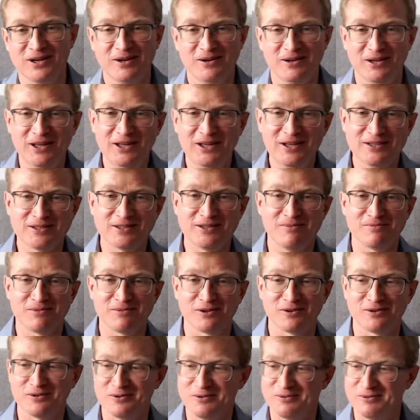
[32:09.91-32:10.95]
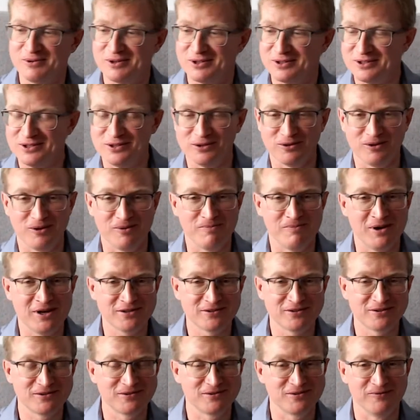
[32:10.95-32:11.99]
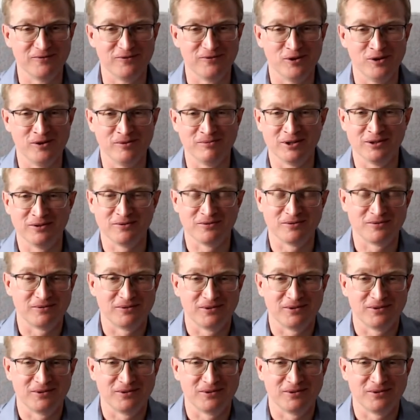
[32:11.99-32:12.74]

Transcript: It has something to do with Elon Musk's involvement